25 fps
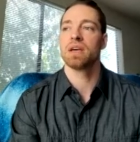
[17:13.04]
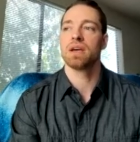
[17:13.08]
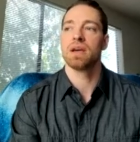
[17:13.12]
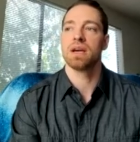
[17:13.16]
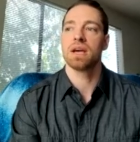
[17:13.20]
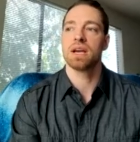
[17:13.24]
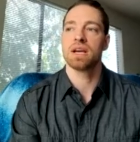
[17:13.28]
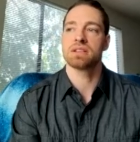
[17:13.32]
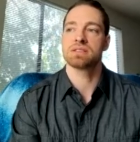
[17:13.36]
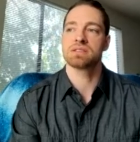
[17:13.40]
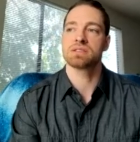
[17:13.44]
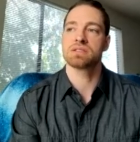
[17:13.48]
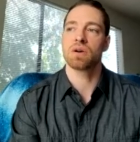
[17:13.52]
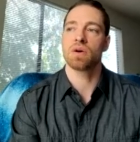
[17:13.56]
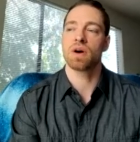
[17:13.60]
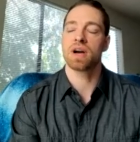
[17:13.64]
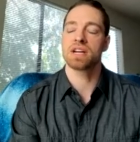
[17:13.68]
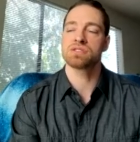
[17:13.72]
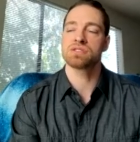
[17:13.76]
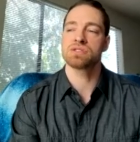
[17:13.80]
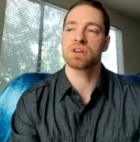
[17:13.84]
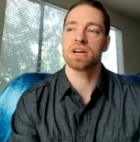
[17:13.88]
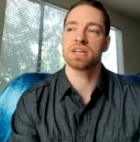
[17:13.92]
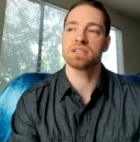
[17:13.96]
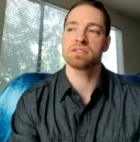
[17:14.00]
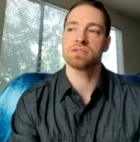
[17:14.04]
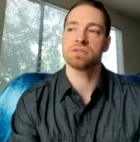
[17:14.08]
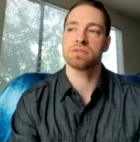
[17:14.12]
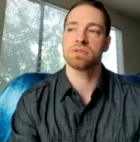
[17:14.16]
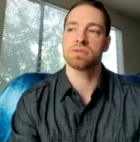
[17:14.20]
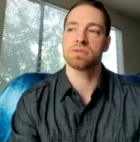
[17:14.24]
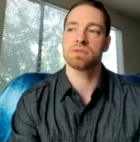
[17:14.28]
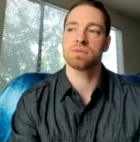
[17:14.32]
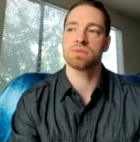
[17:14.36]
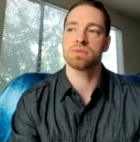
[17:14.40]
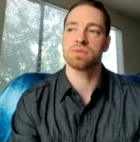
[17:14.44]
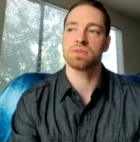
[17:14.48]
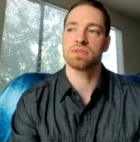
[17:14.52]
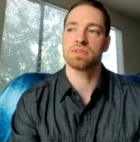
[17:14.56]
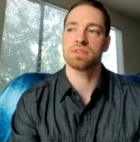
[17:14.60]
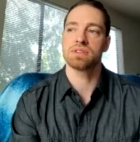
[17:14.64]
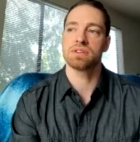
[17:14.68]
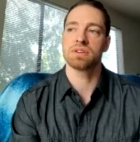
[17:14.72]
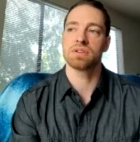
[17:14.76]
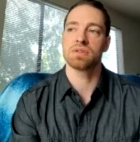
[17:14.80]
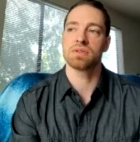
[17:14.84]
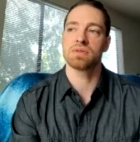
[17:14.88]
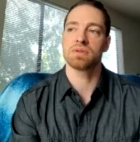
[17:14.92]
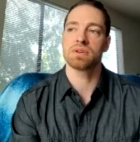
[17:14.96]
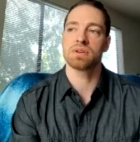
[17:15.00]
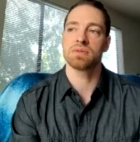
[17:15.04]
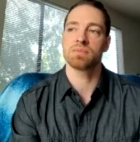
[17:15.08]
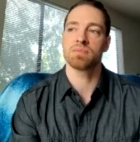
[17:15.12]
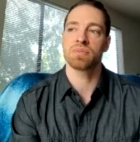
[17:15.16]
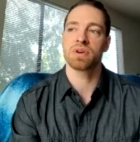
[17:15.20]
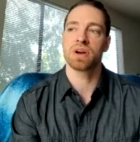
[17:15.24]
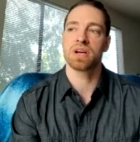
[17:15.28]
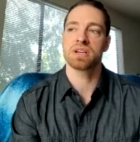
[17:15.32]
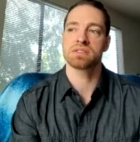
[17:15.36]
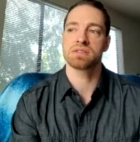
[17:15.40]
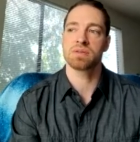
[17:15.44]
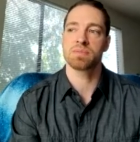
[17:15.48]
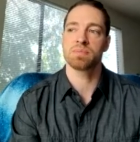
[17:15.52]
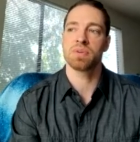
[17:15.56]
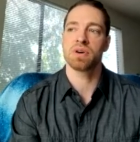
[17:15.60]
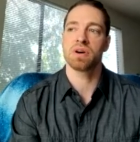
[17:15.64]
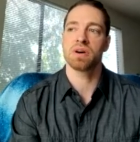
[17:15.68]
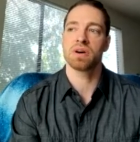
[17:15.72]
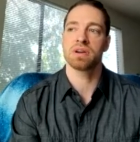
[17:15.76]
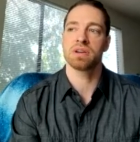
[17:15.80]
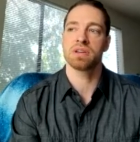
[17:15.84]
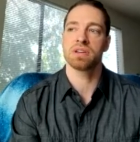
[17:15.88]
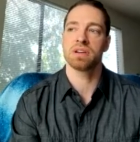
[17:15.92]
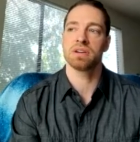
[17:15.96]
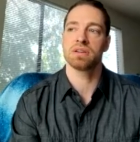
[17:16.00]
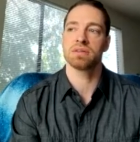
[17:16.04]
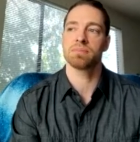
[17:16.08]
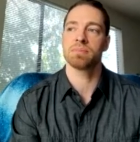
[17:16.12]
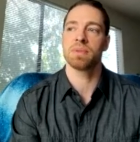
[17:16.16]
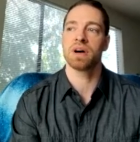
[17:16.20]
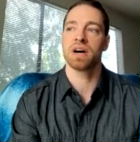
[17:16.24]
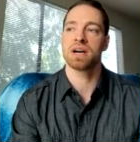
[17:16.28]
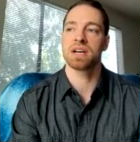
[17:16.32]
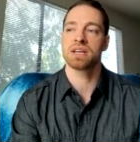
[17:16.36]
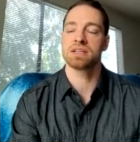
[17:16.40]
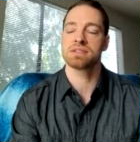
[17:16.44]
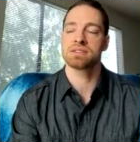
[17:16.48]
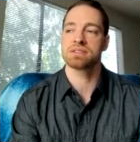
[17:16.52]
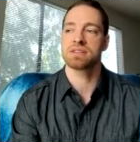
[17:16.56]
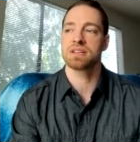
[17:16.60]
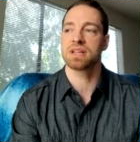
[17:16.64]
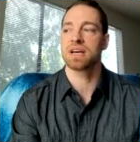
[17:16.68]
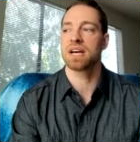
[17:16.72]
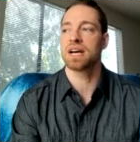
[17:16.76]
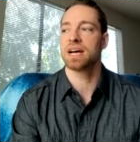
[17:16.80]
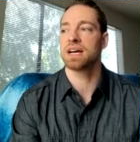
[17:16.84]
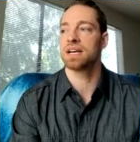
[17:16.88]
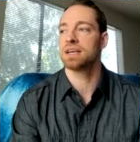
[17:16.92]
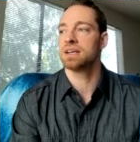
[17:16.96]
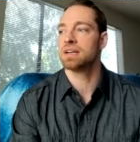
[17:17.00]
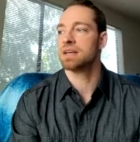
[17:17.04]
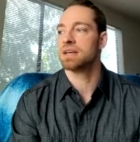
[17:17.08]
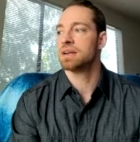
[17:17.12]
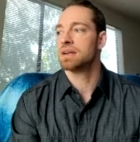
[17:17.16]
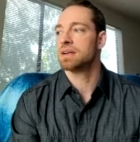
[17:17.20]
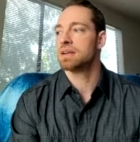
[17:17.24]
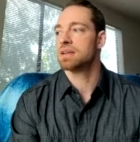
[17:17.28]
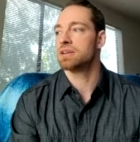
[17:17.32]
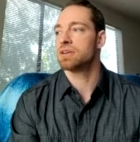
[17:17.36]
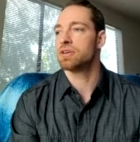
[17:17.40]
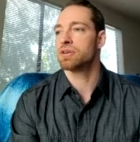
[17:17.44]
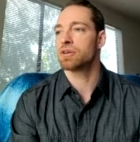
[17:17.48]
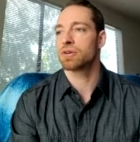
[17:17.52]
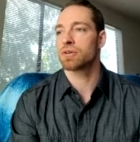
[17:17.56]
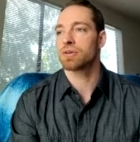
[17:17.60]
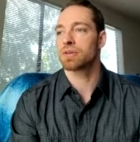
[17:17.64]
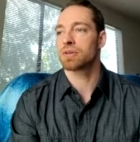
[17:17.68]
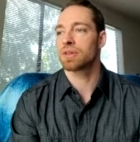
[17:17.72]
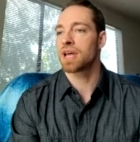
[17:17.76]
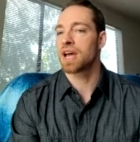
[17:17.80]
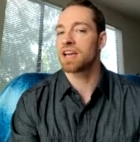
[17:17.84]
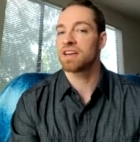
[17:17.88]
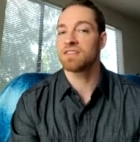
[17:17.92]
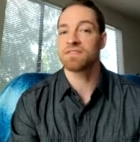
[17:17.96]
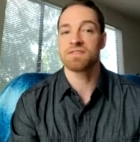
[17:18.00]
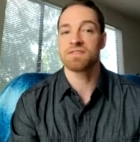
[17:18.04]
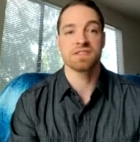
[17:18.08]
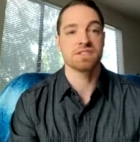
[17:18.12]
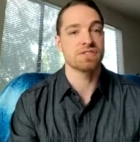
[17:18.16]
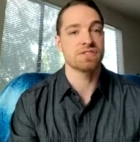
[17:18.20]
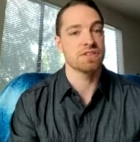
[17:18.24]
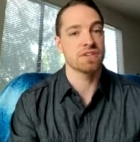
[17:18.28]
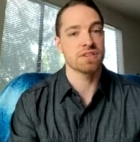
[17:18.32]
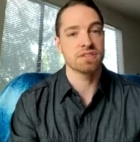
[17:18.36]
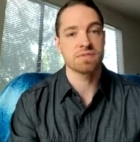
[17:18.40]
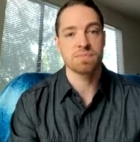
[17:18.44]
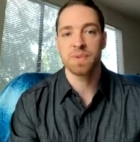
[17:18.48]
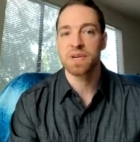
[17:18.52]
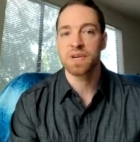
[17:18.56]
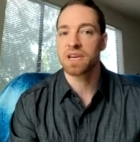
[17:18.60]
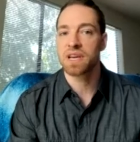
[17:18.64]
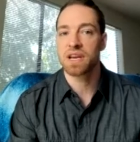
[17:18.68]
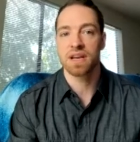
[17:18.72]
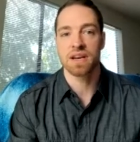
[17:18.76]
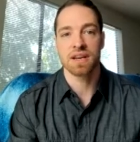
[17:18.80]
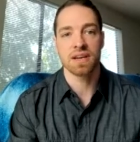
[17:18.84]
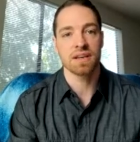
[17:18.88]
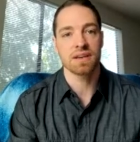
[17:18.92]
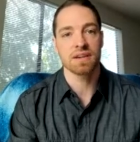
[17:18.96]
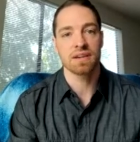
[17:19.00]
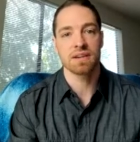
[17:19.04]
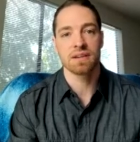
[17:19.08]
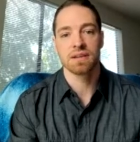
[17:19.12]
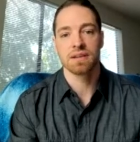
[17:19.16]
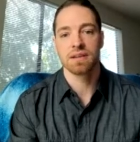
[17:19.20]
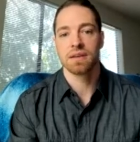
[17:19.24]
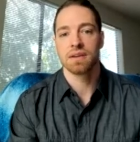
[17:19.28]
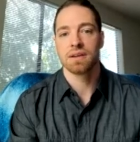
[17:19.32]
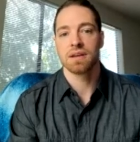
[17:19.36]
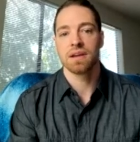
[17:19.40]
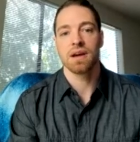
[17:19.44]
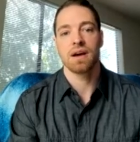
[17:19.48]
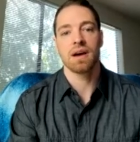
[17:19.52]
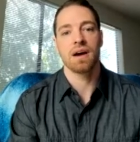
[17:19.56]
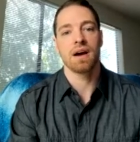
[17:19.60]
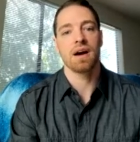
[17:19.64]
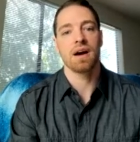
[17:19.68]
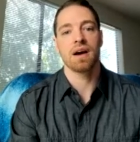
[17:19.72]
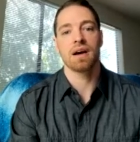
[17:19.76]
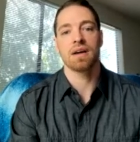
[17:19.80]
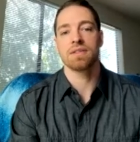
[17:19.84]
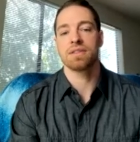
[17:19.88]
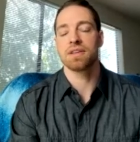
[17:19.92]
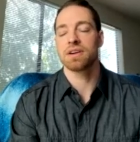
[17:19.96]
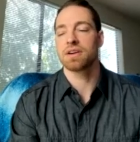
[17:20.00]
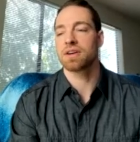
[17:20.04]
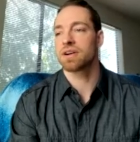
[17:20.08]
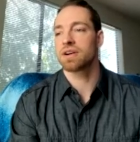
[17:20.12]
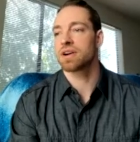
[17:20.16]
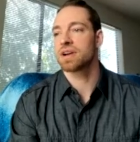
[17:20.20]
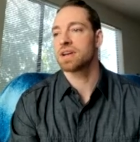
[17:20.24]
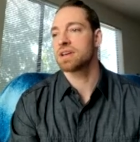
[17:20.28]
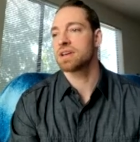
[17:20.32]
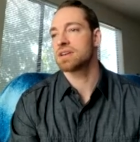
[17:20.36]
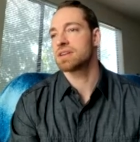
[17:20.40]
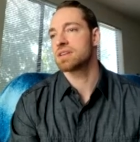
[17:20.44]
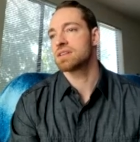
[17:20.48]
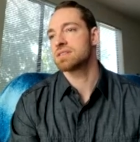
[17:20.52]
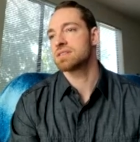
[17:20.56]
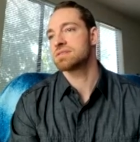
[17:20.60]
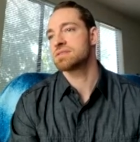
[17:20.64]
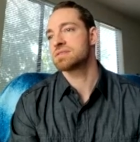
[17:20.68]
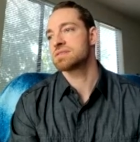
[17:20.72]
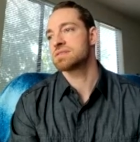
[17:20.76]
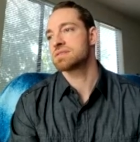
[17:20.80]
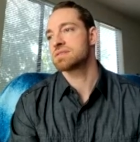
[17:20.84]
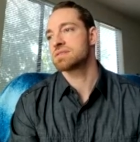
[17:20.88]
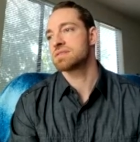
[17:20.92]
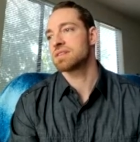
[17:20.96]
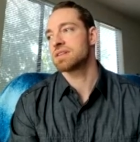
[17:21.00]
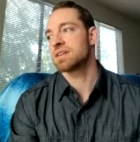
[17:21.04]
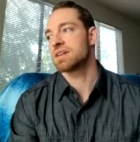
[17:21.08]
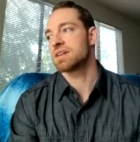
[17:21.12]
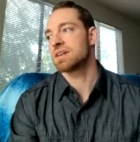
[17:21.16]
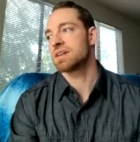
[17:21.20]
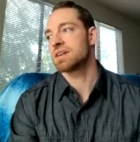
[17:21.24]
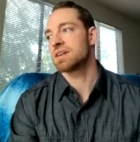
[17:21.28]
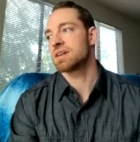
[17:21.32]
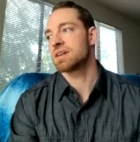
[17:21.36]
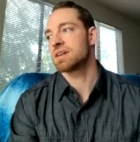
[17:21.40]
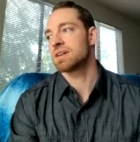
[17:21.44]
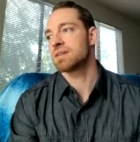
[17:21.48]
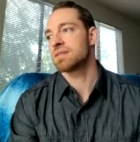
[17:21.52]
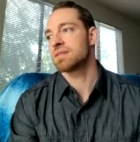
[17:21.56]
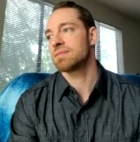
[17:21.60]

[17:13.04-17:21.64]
and so I try to, you know, impress upon young minds that your life is just beginning uh, there is, uh,